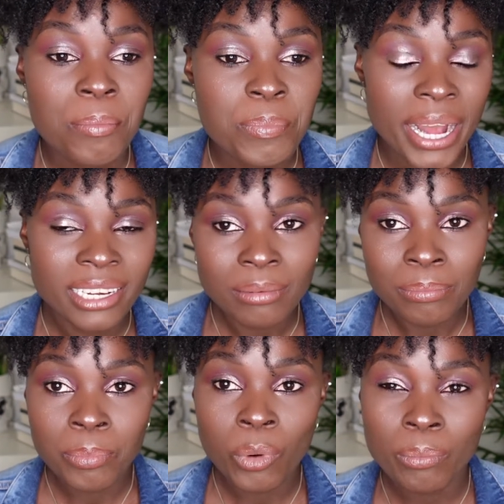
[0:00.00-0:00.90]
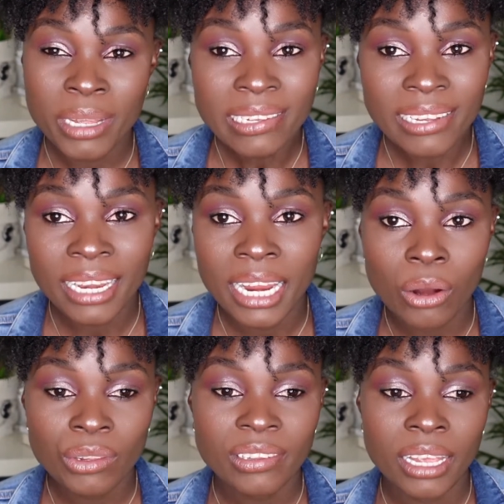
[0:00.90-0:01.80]
but majorly
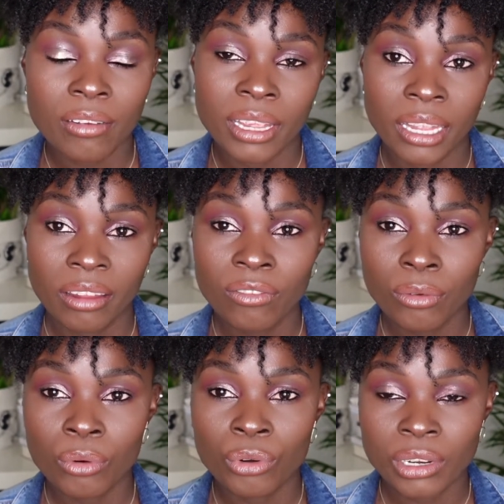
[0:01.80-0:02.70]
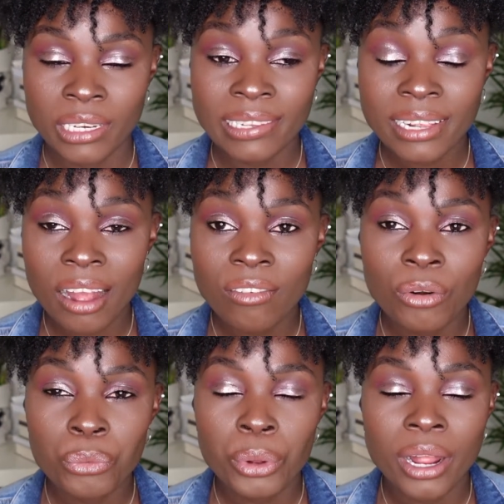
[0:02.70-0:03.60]
I would say
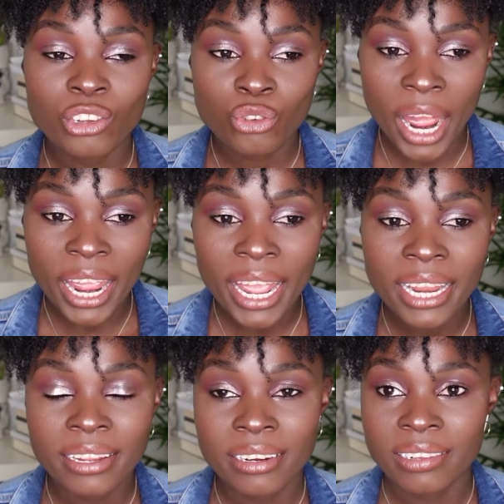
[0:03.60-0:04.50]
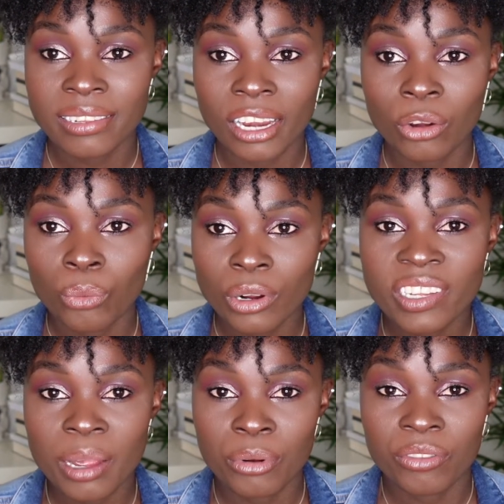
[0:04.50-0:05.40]
discover, try and understand what
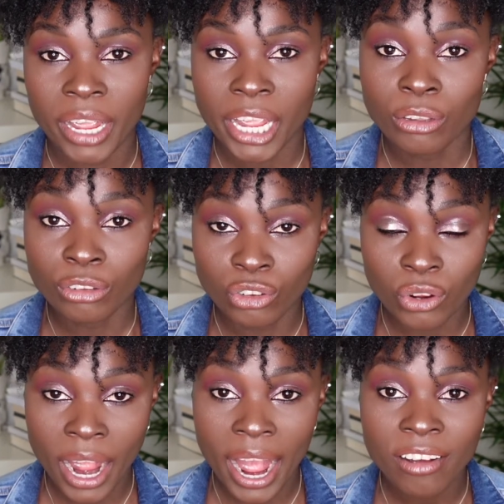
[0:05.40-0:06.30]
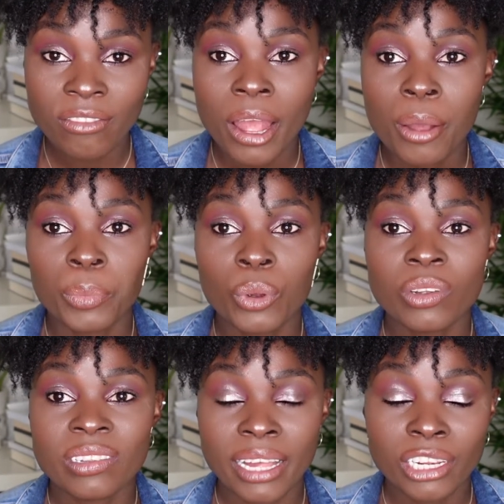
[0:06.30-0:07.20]
type of hair you do have,
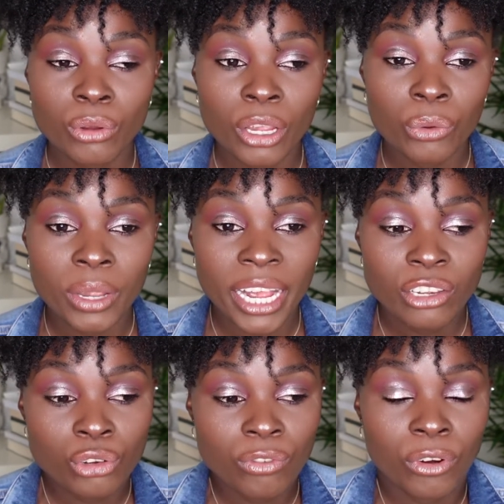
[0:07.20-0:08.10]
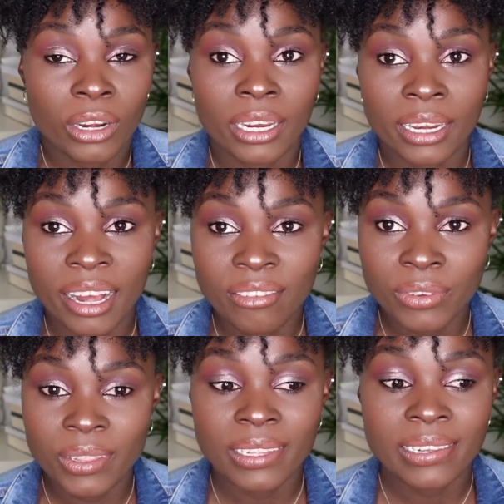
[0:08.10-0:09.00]
because that's where you get to fall in love
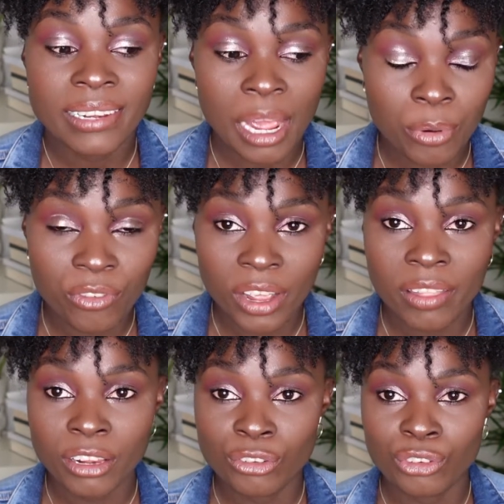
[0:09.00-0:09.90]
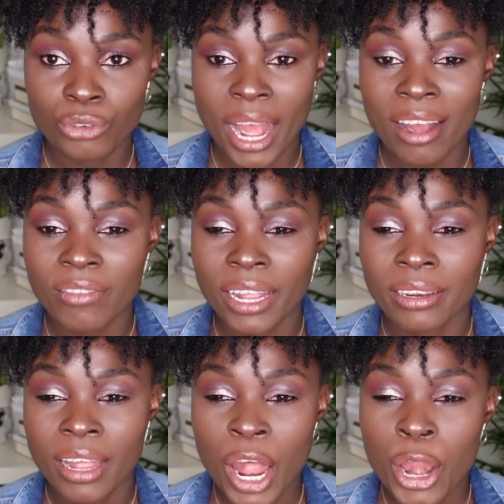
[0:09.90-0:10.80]
with this type of hair that you do have
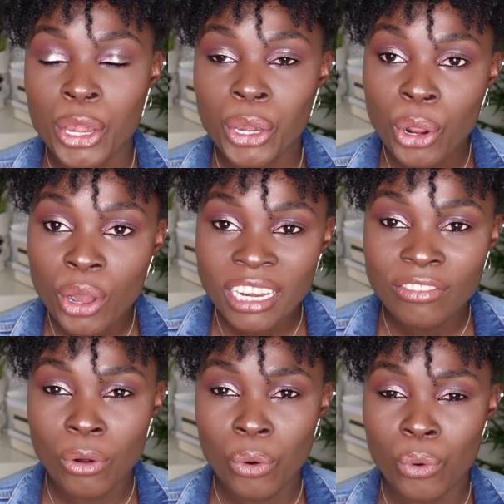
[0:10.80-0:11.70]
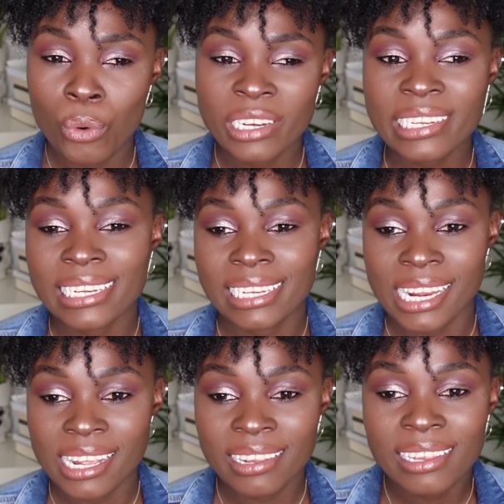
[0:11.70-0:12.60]
and know it for what it
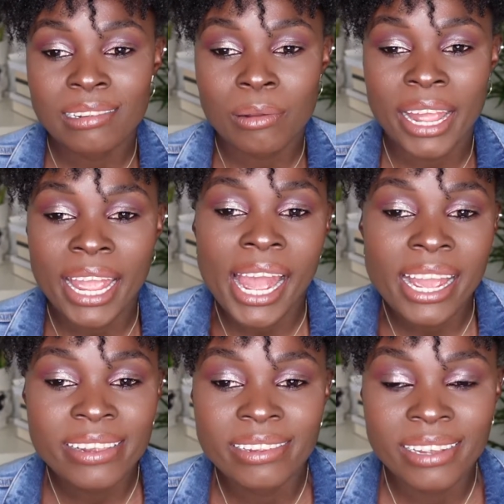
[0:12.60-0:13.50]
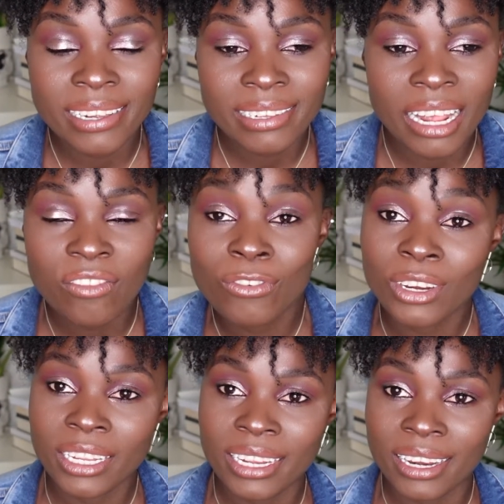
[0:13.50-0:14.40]
is. The hair is just like
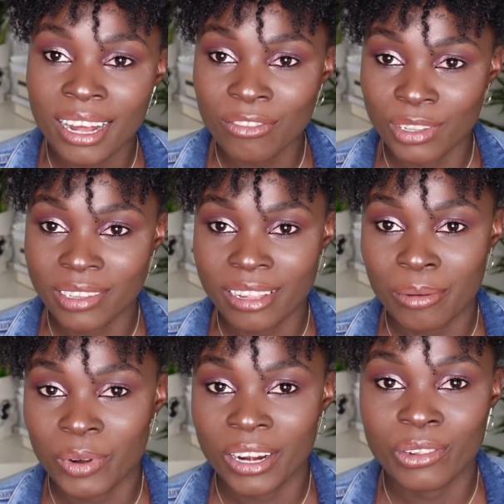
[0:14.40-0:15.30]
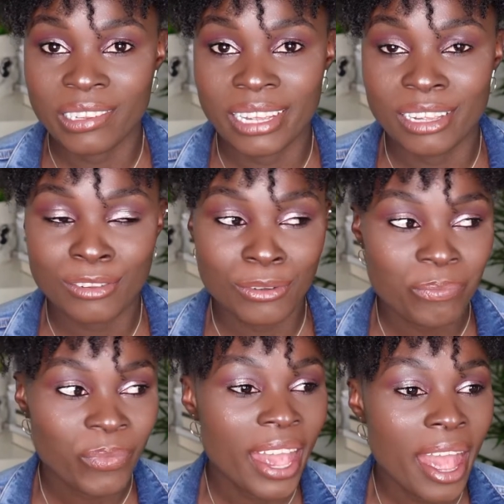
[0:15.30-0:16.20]
falling in love with someone, I would say so,
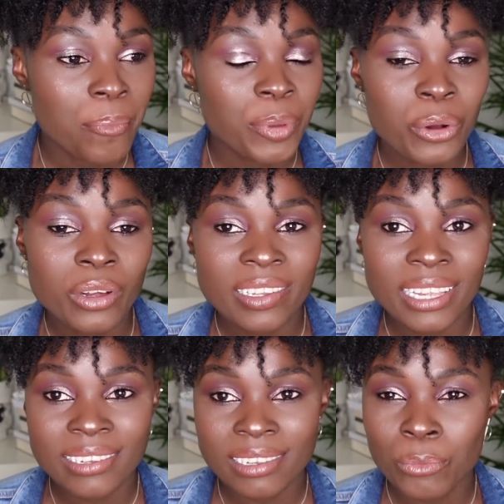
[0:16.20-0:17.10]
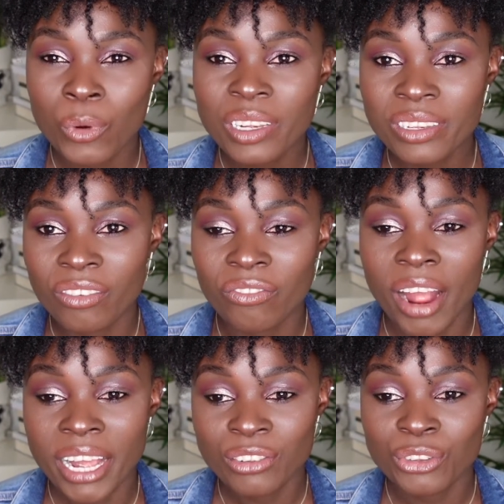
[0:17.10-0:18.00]
because it's what
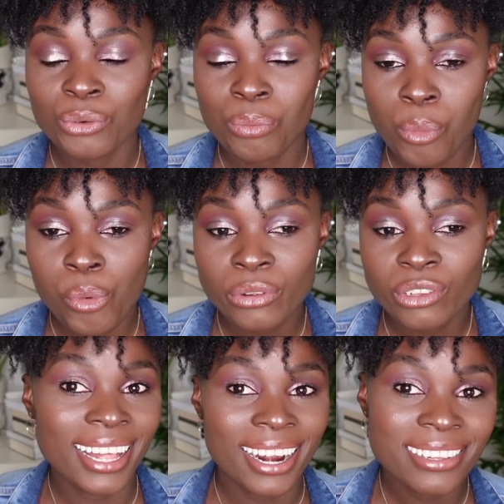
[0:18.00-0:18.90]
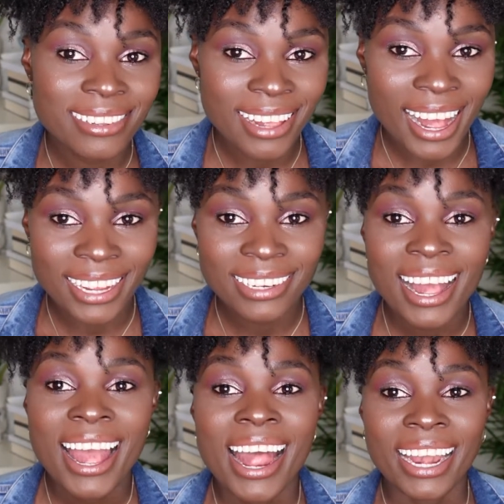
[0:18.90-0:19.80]
defines you most. That aside,
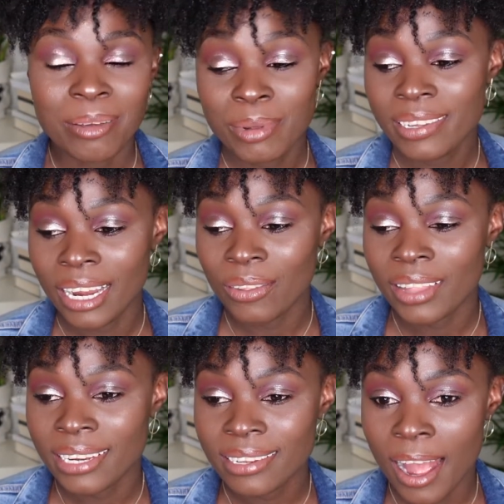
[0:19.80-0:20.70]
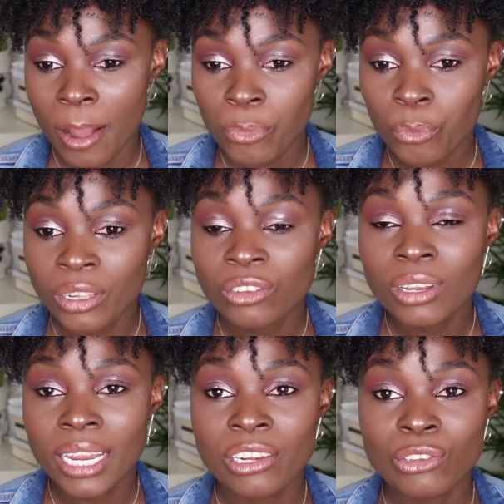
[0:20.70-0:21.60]
let me tell you that once
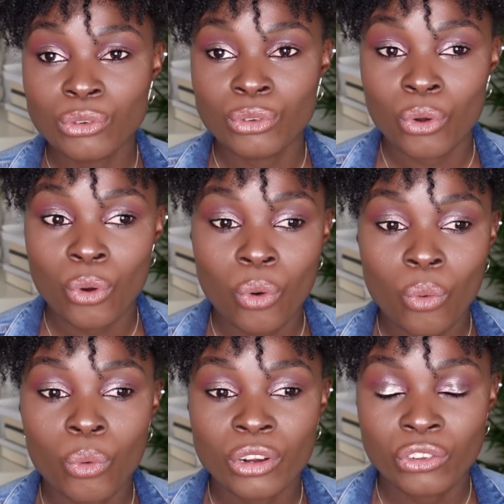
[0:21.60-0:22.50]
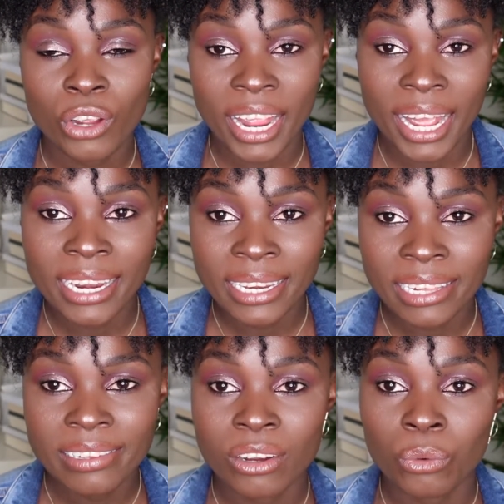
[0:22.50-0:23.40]
you learn to know what your hair
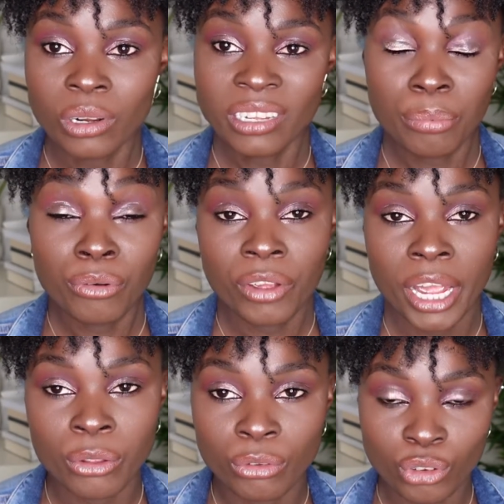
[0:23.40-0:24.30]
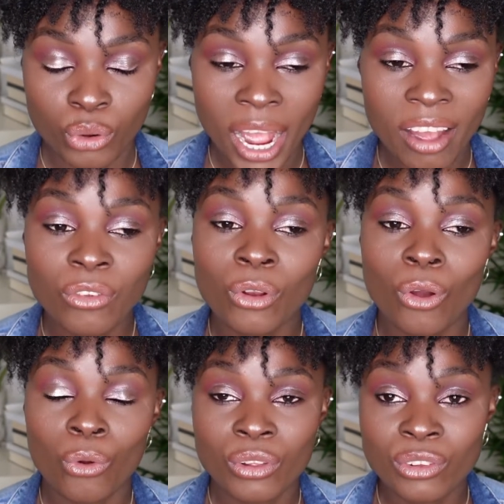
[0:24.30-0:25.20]
needs and what type of hair you do have, you'll
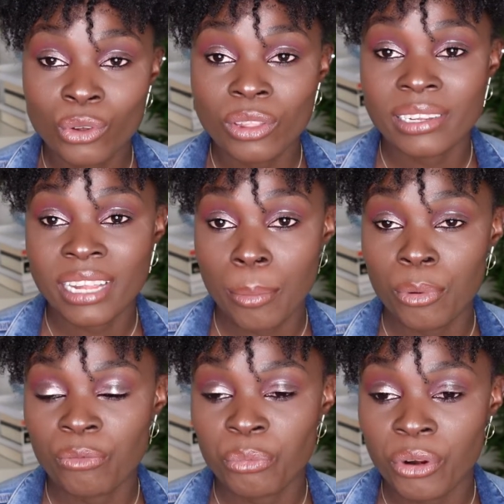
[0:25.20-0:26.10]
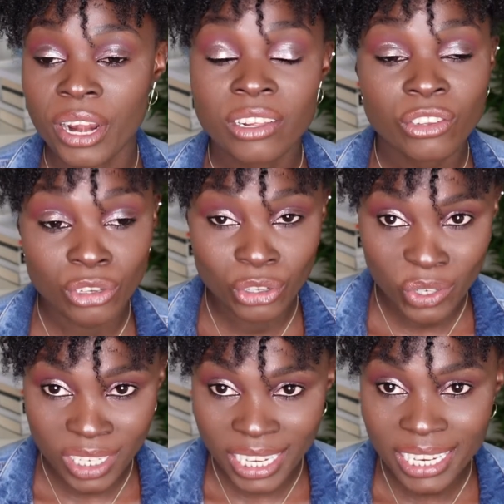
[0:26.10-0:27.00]
always know the type of products you do
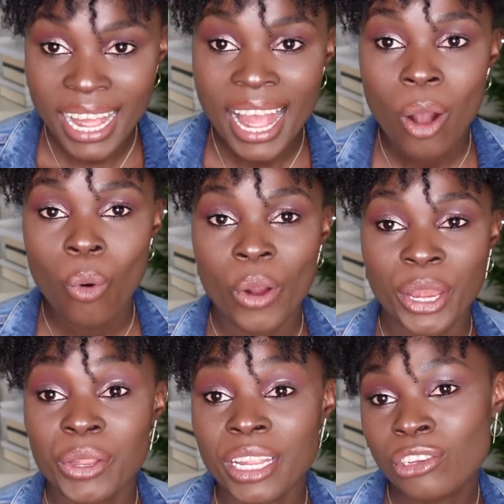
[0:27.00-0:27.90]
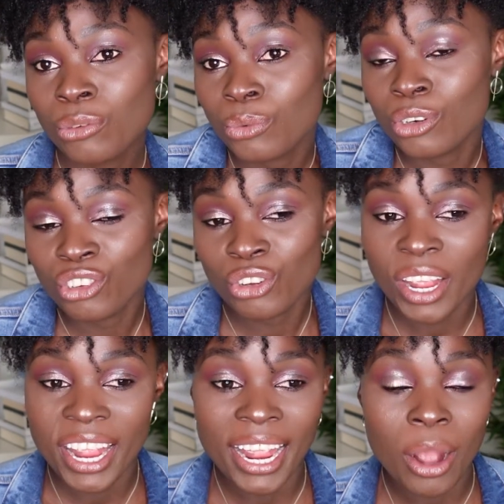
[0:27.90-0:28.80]
need, when you need to wash your
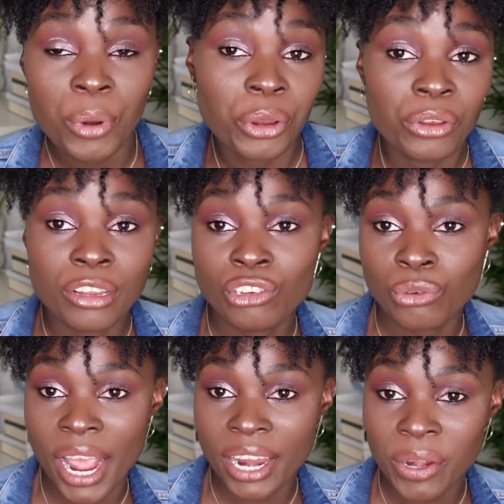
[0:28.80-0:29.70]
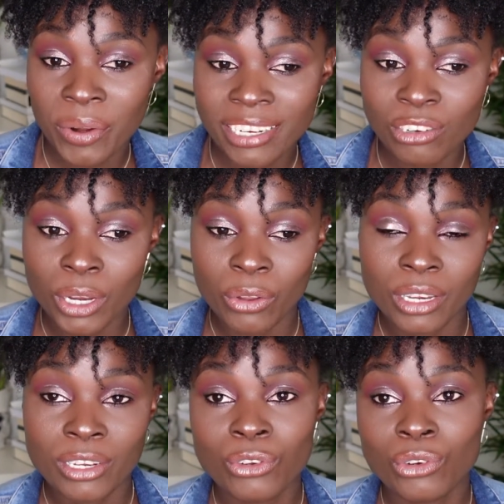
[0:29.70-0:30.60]
hair, when you need to hydrate it, when you
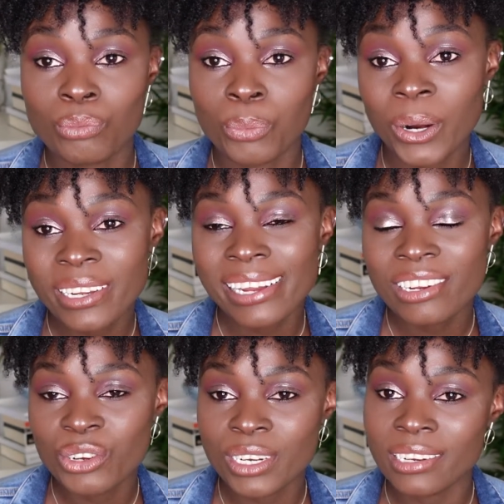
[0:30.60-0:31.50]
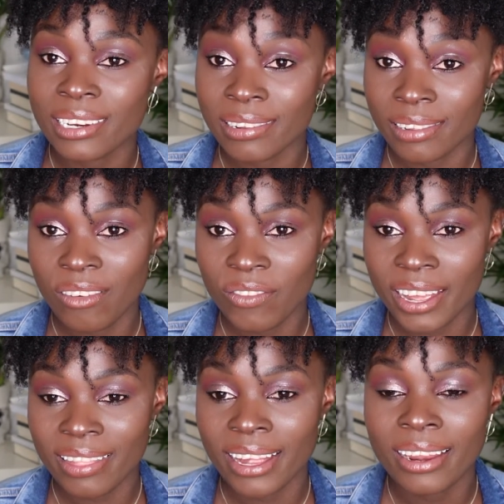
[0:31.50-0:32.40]
need to protein treat it and stuff
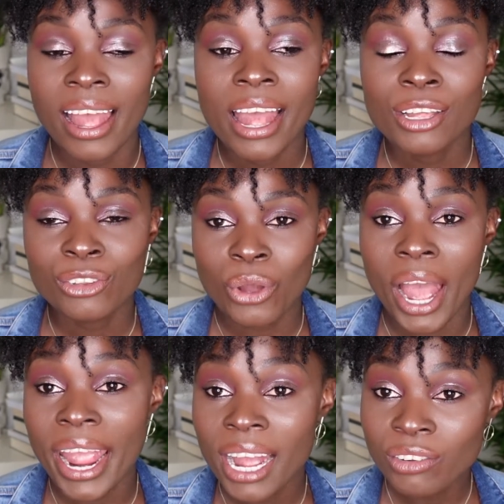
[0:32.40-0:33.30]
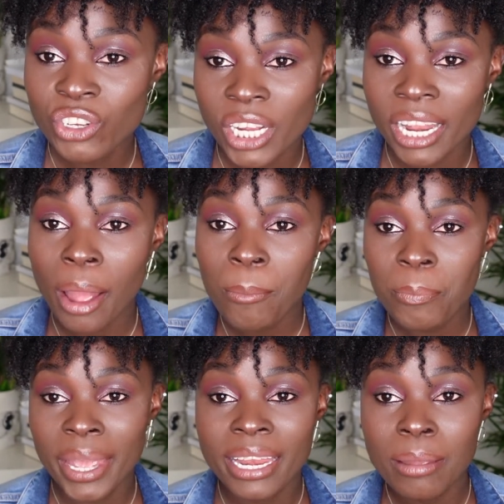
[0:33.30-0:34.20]
like that. So I have shared
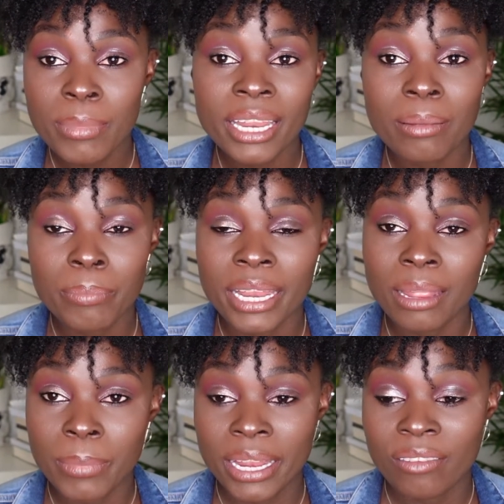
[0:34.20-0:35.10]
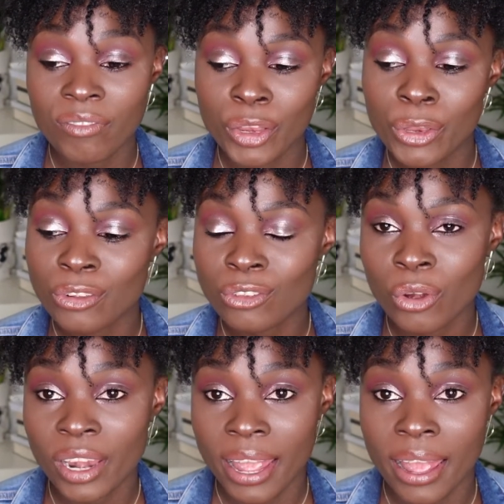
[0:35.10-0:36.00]
many videos
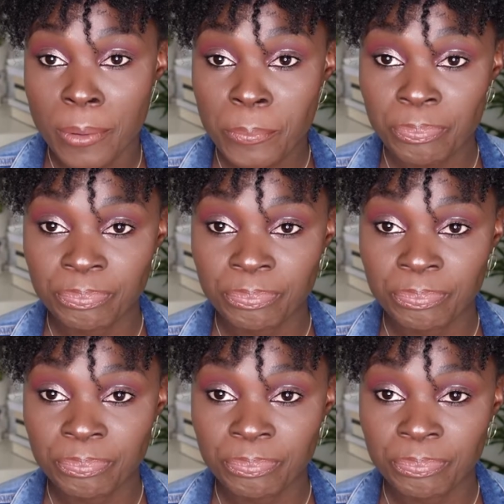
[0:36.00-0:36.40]
on hair.